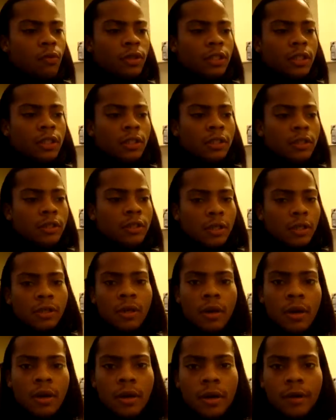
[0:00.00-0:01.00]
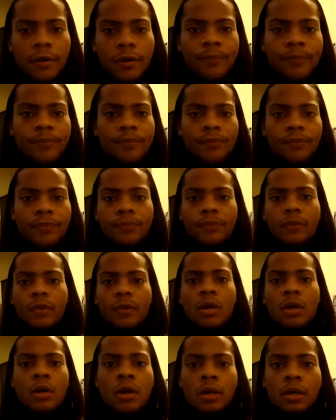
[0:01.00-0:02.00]
which is just her
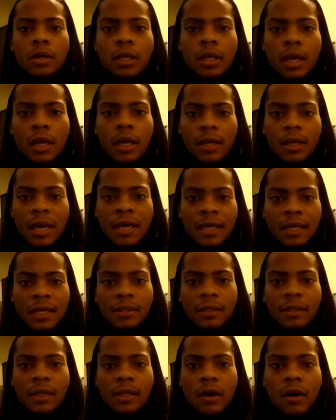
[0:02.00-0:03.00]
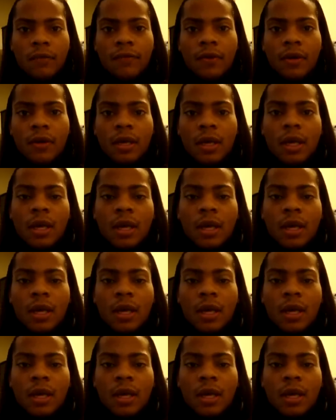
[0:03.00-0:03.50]
hook kick in itself.